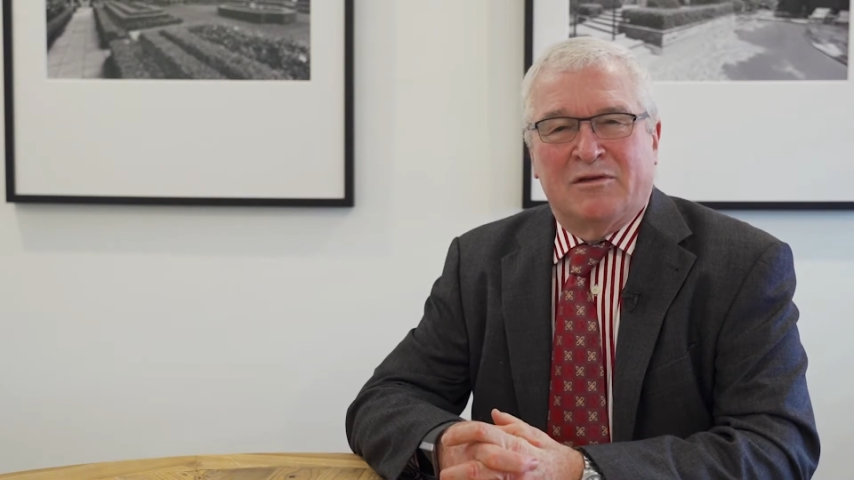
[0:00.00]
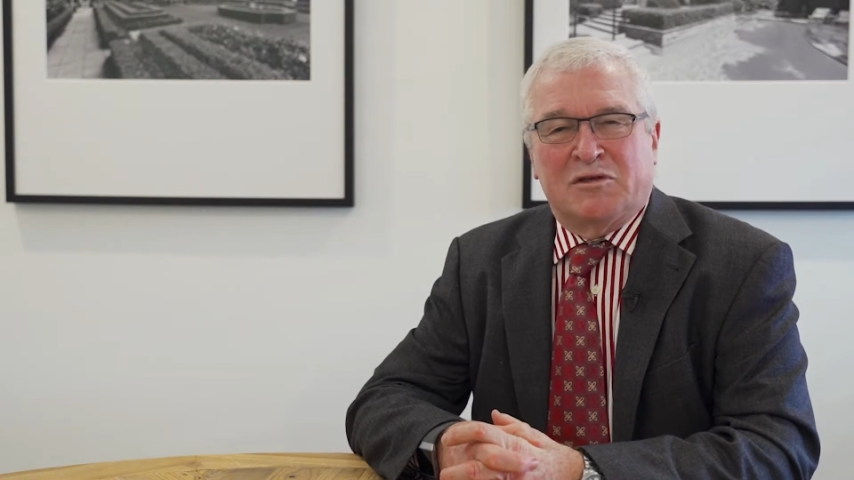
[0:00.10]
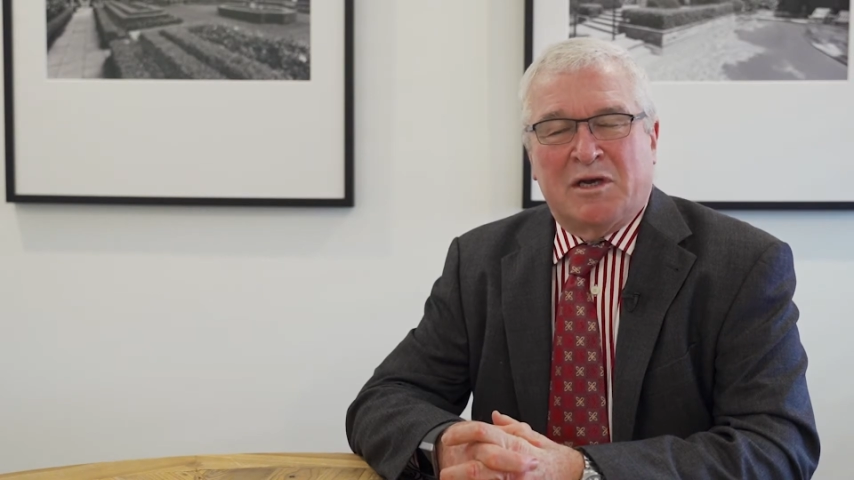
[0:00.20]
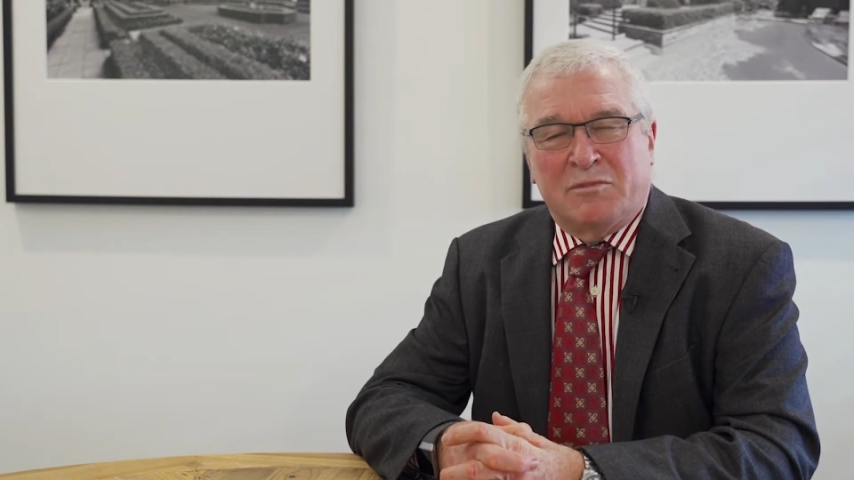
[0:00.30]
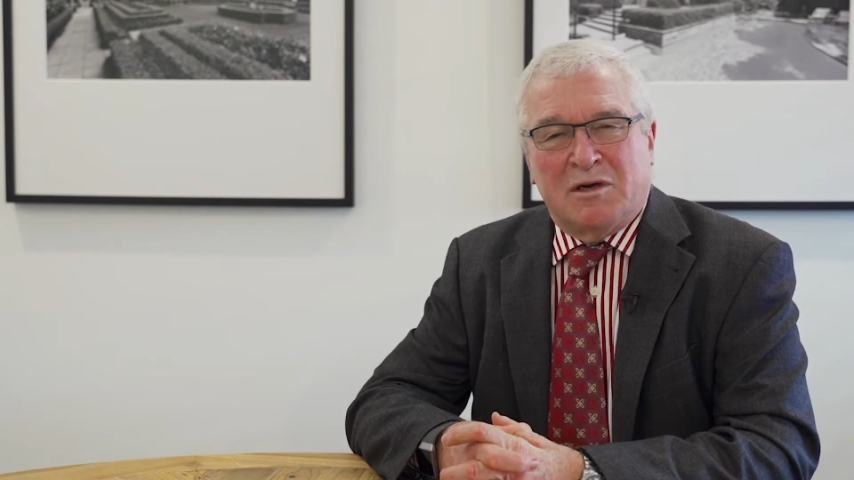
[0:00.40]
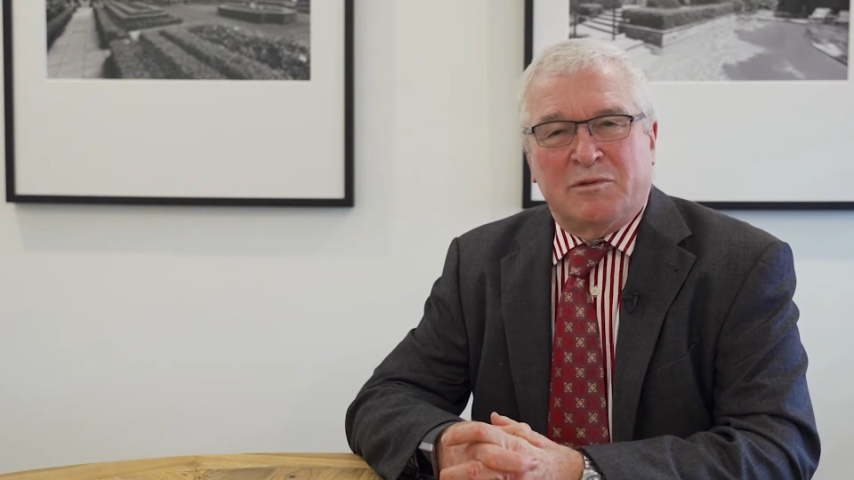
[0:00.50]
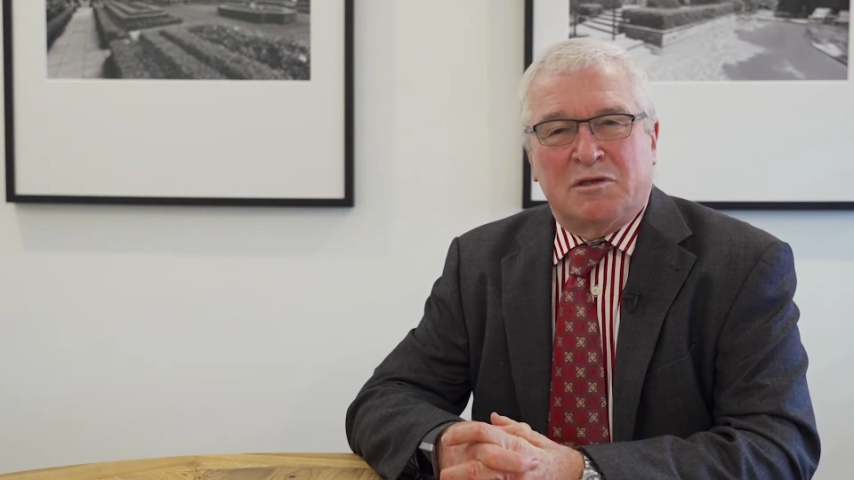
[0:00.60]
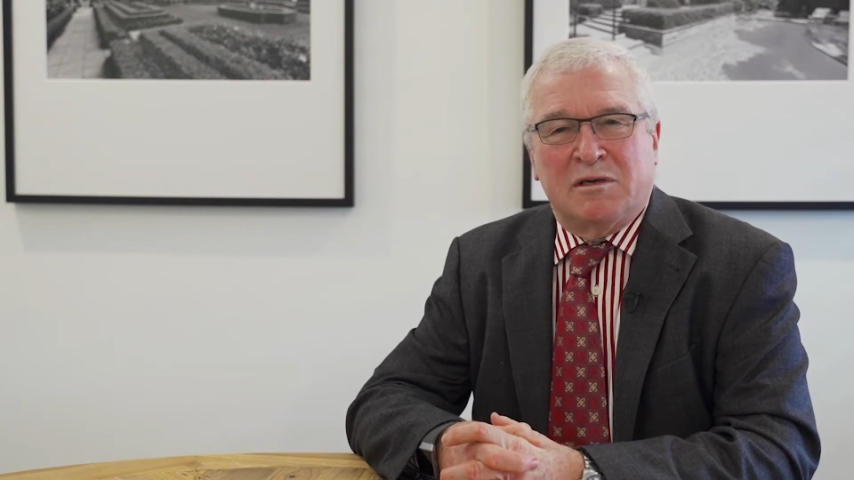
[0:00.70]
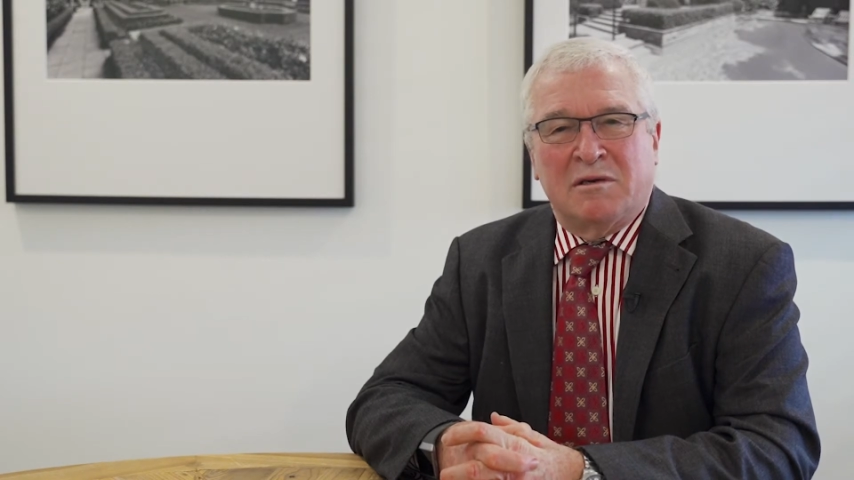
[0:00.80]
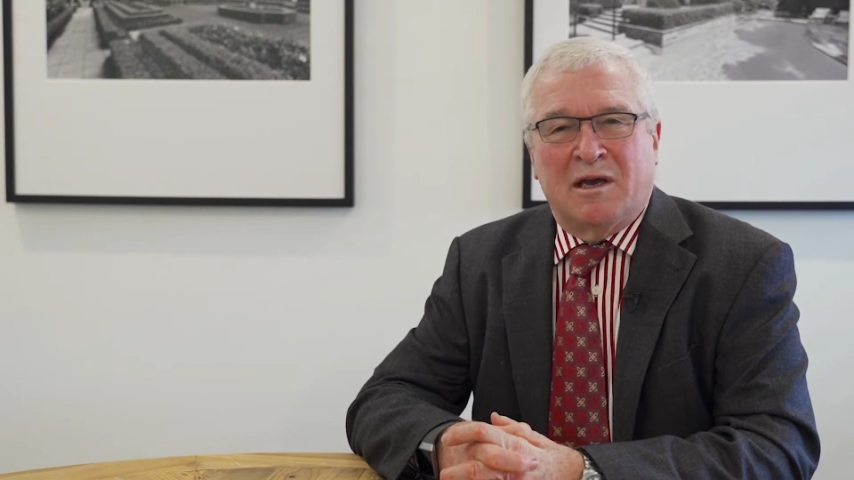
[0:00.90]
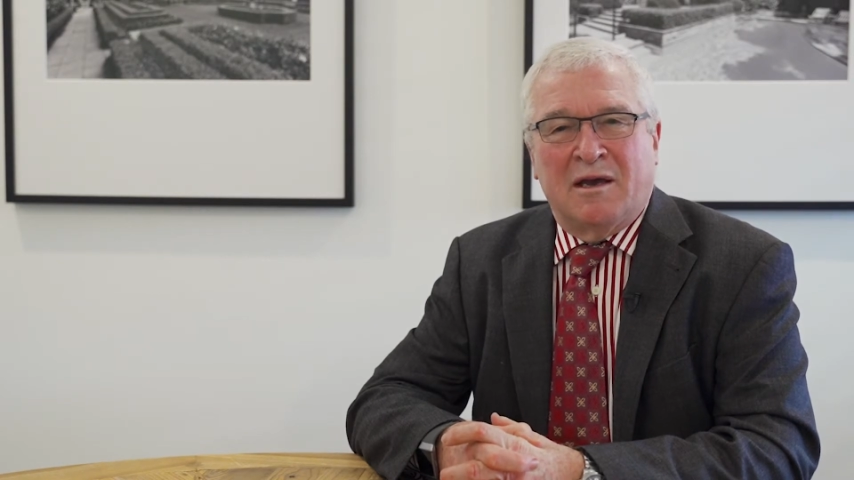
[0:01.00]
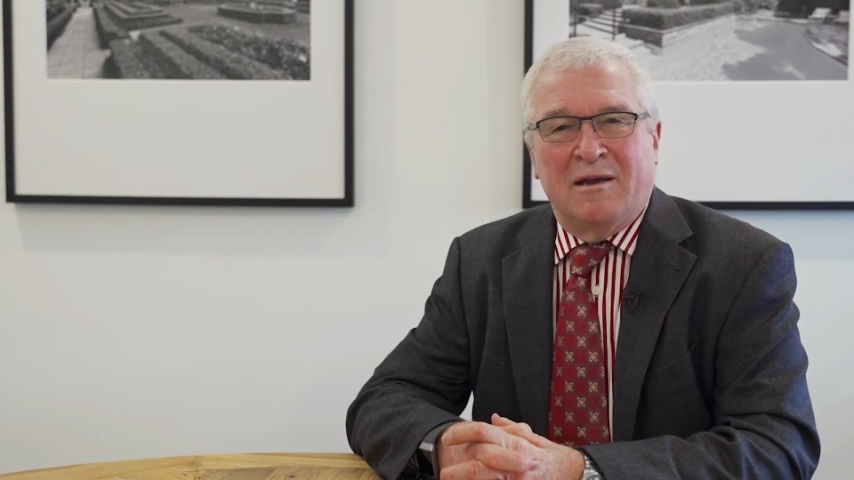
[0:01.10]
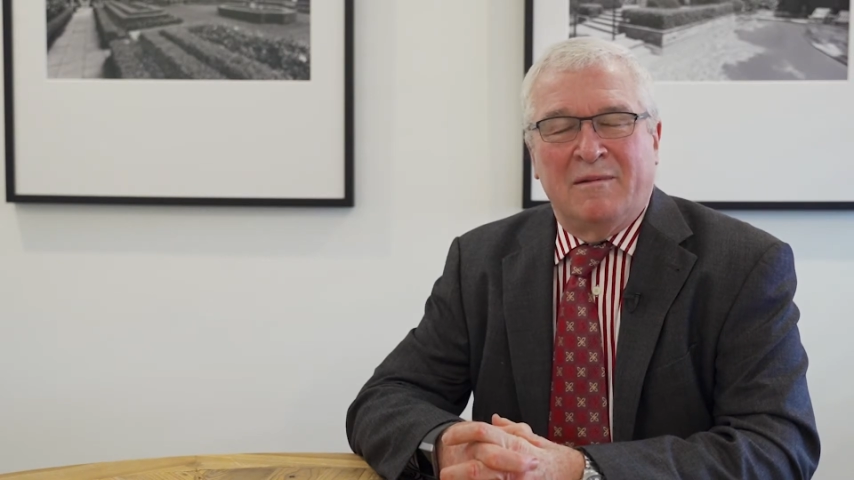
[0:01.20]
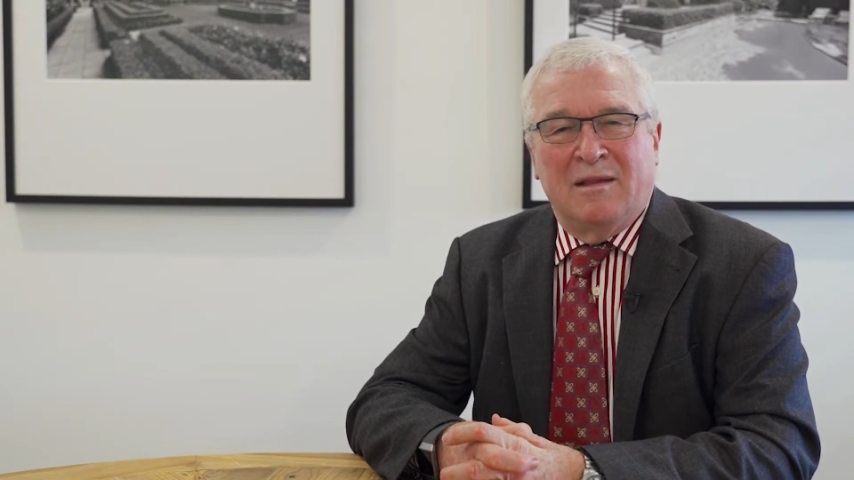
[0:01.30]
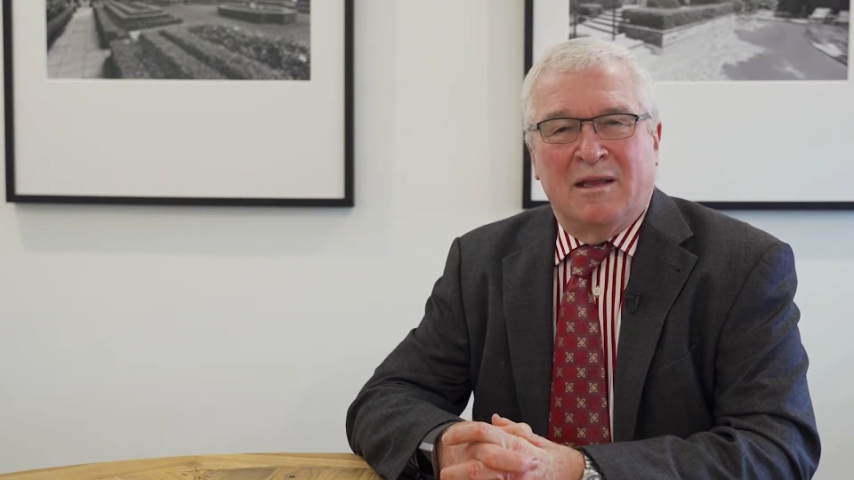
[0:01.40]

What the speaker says: Sometimes it's okay,